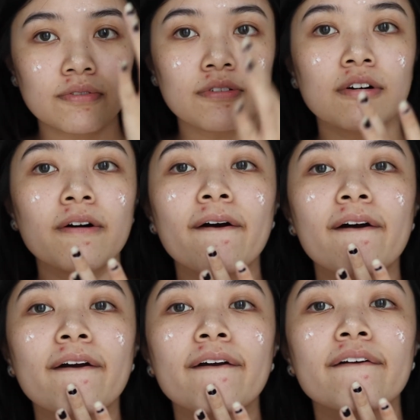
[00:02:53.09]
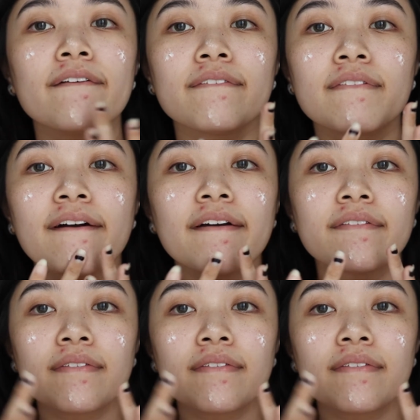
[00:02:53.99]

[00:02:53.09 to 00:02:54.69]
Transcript: 4, 5.